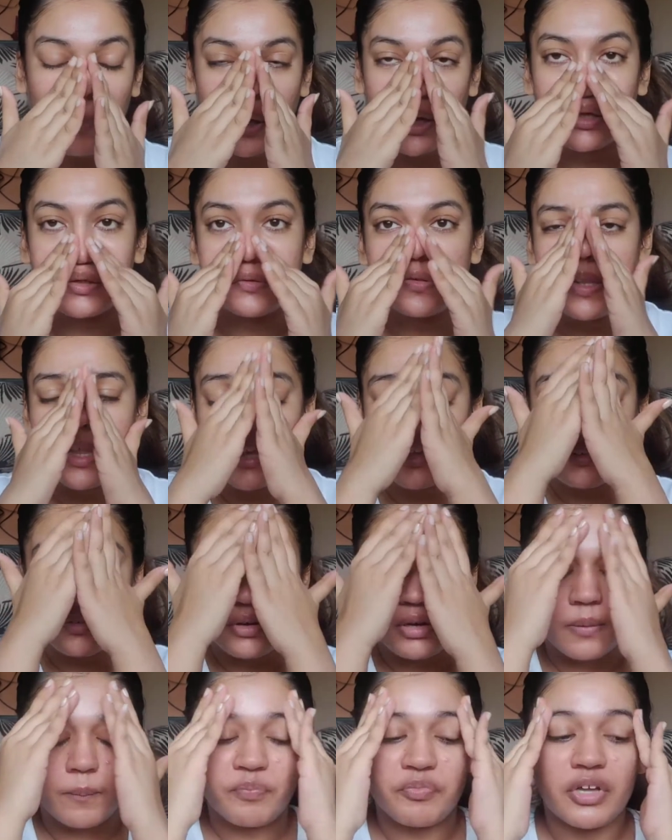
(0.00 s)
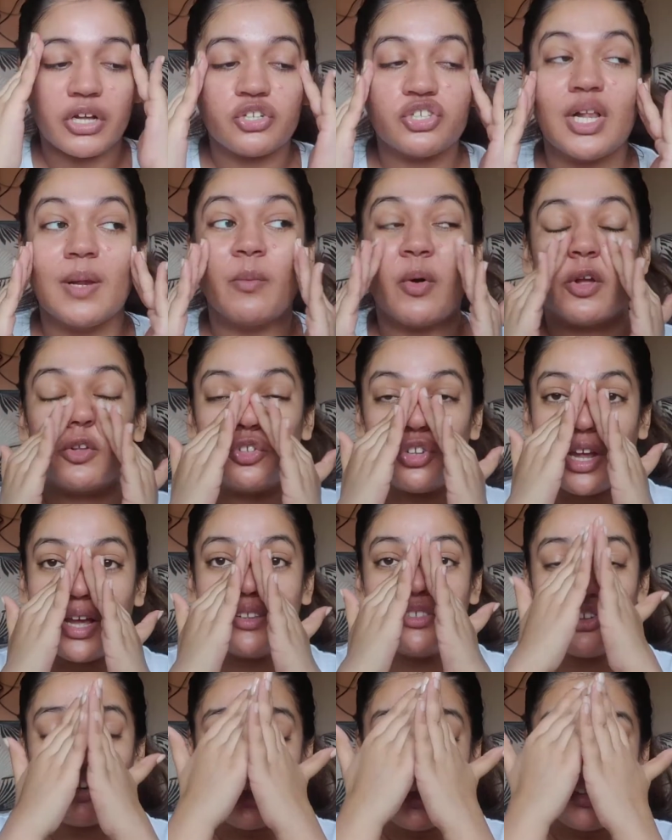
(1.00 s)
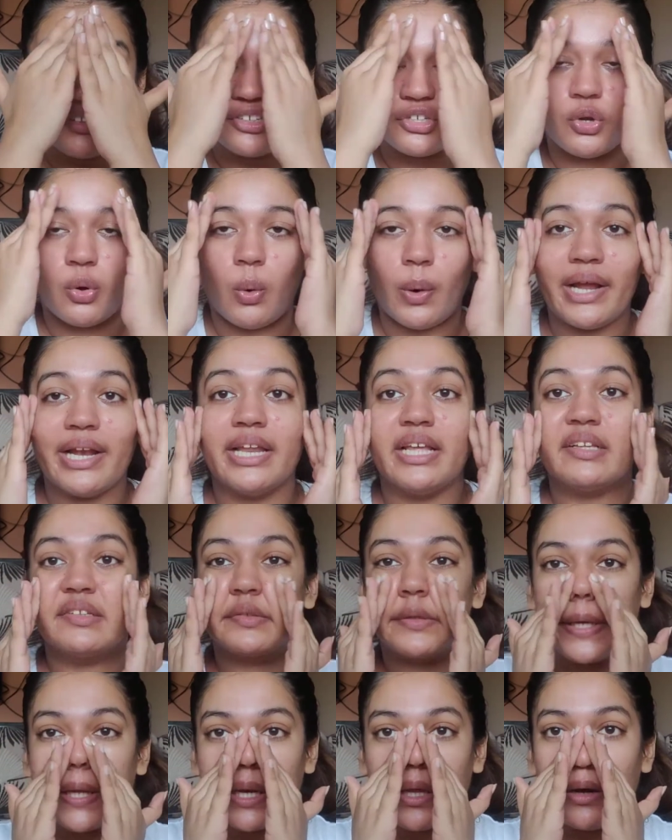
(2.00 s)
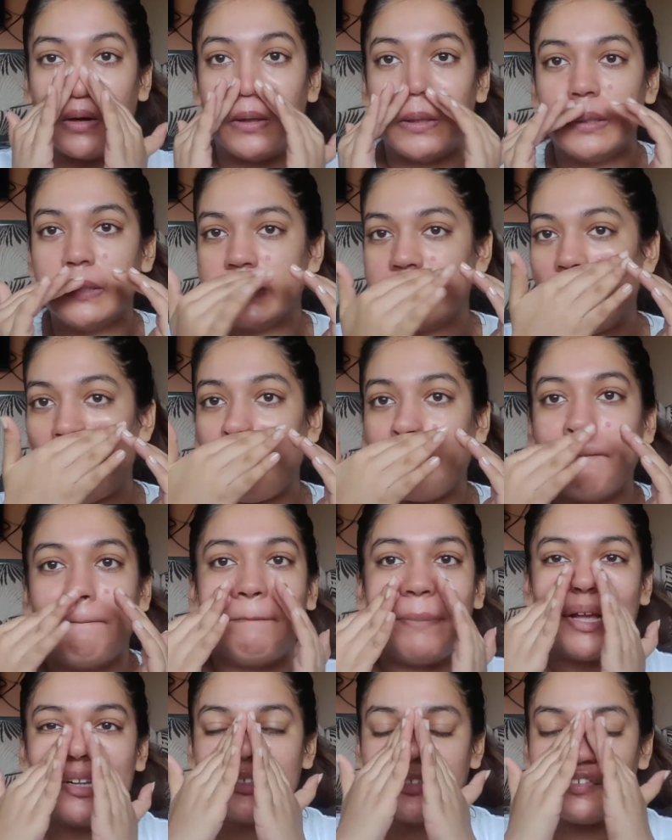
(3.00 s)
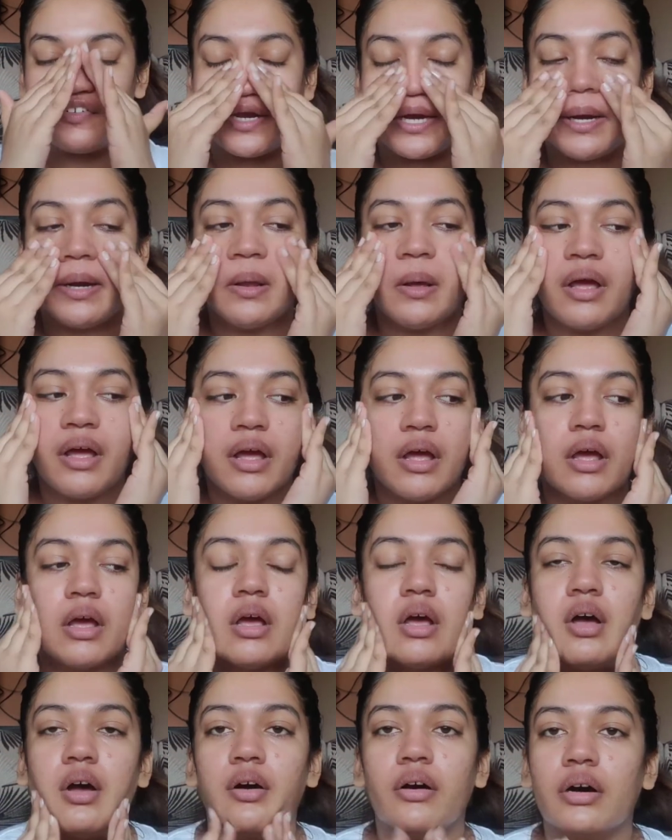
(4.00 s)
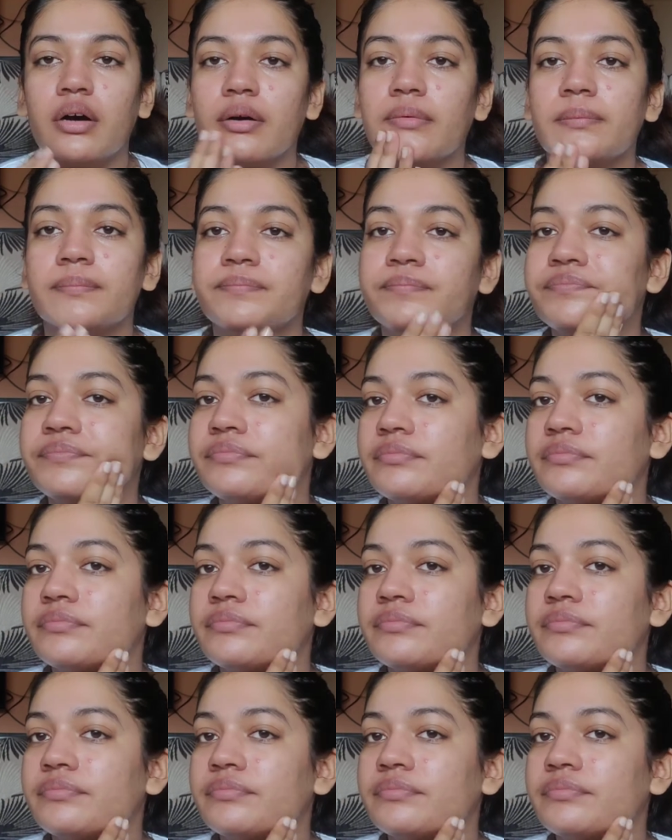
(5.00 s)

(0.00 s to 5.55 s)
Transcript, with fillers: because like a gel moisturizer is an oily skin girl's best friend um,